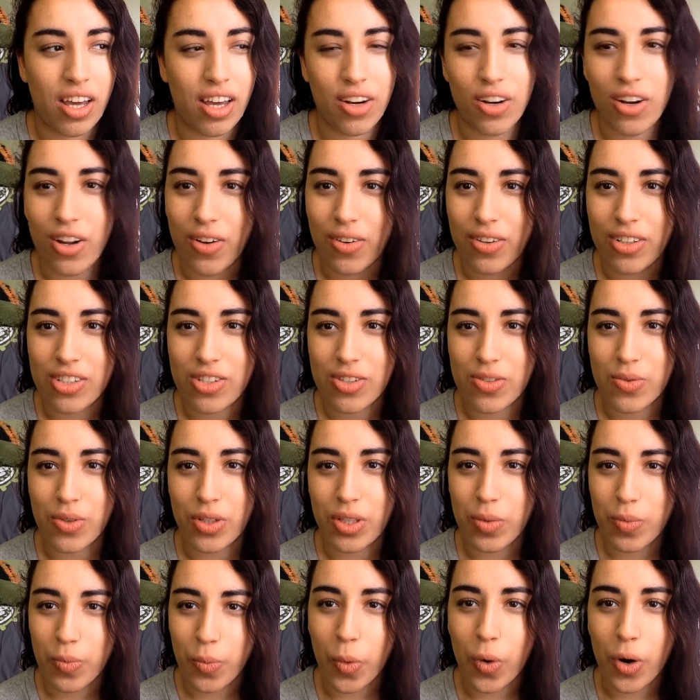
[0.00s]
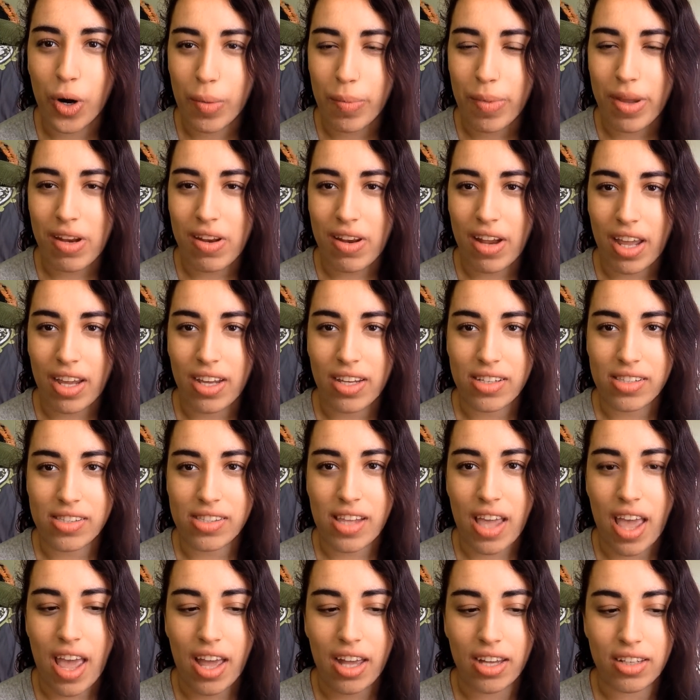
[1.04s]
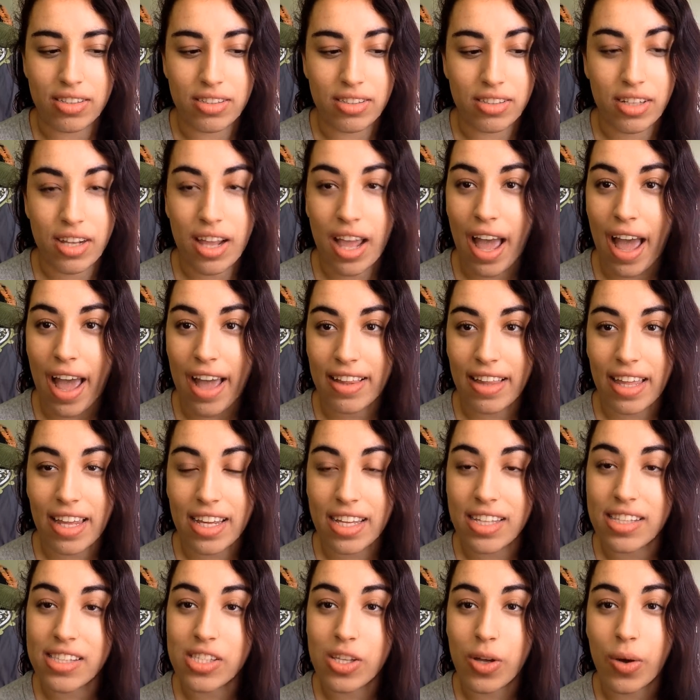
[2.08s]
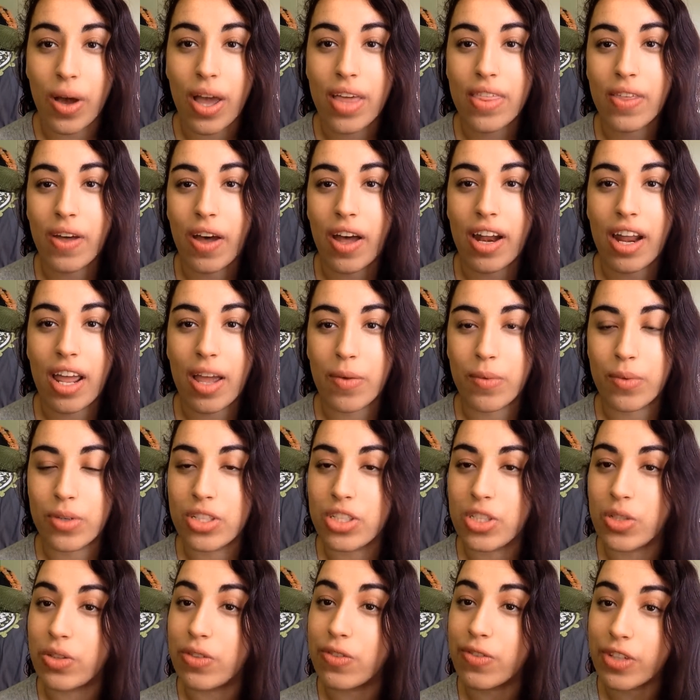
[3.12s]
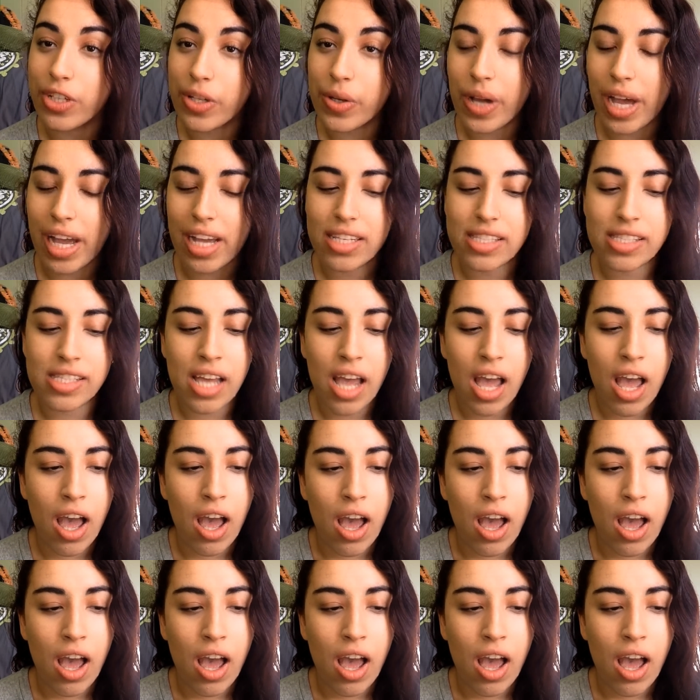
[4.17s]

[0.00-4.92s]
I don't know, it's just really warm and nice, and I like it, so I thought I would do it for you guys.